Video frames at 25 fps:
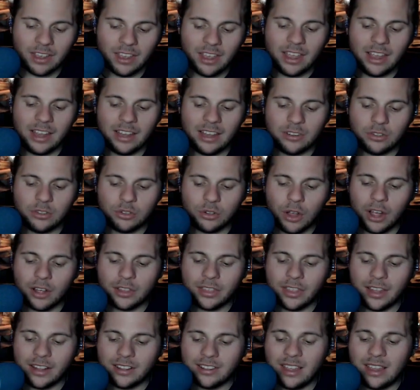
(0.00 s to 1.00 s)
He stalked
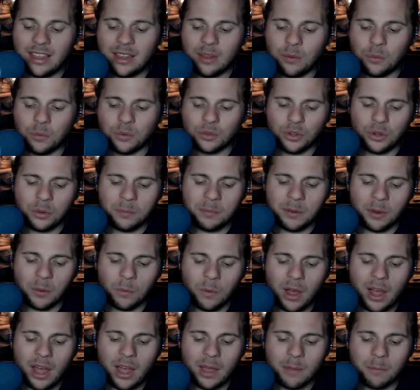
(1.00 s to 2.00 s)
that day. He was a little bit
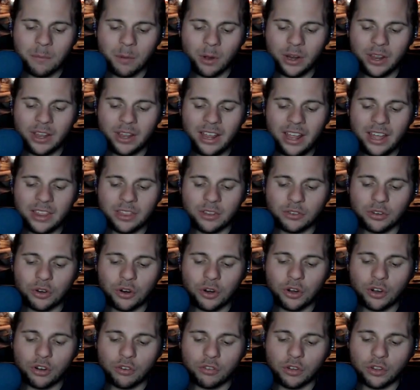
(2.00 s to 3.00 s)
wide, but he had the
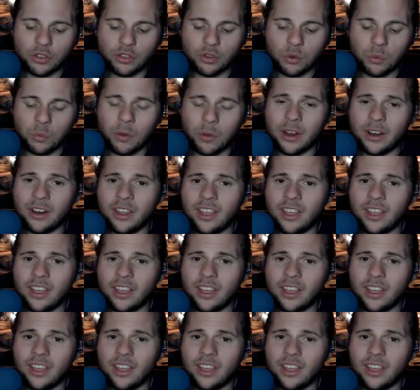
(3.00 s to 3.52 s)
turn of foot to win.